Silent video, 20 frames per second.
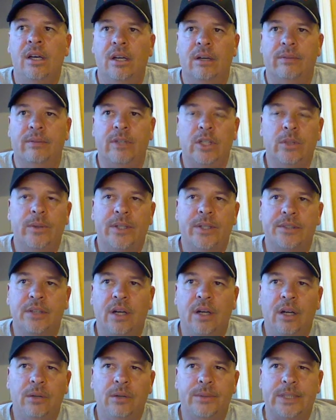of the U.S.
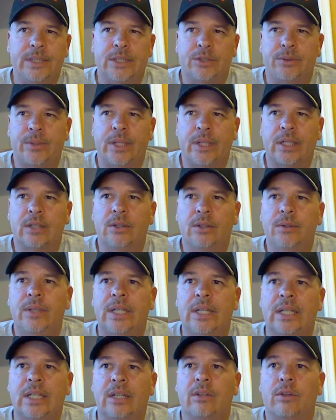auto industry,
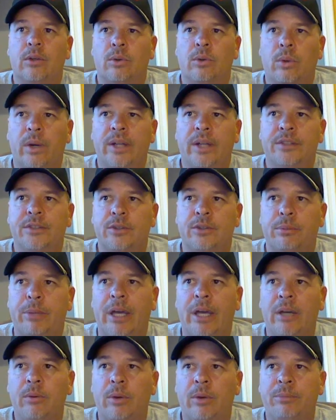including the Chrysler
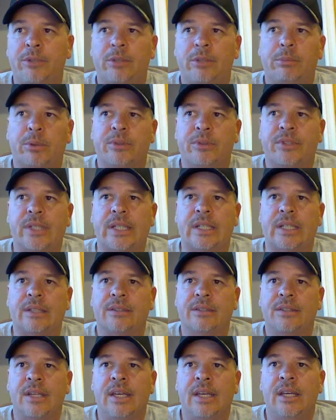bankruptcy
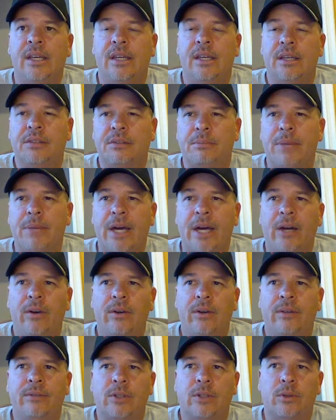proceedings, is a
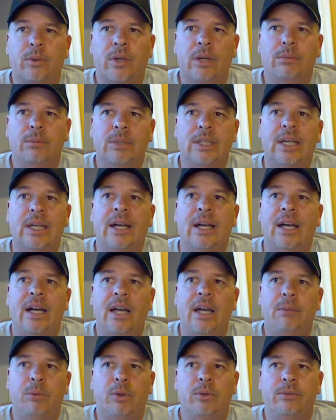matter of incredibly
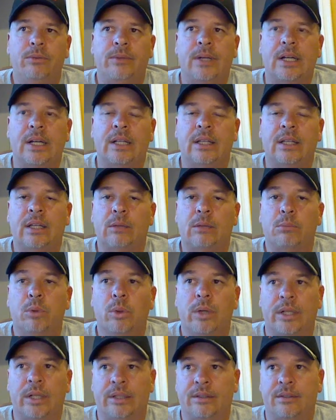high profile and
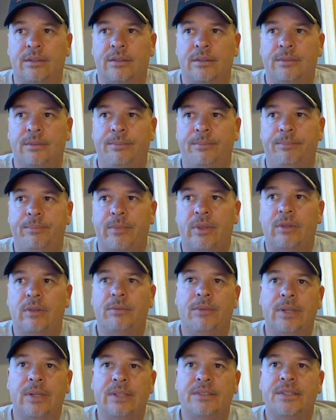importance, the
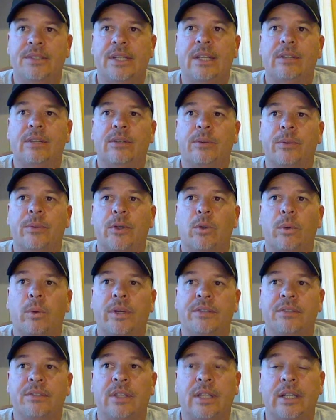fund said in their
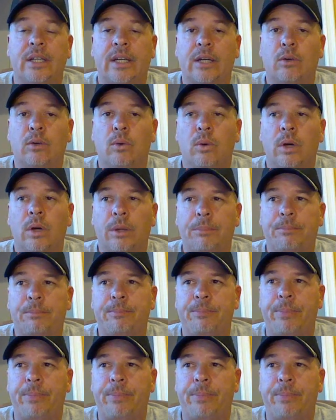request to the High Court.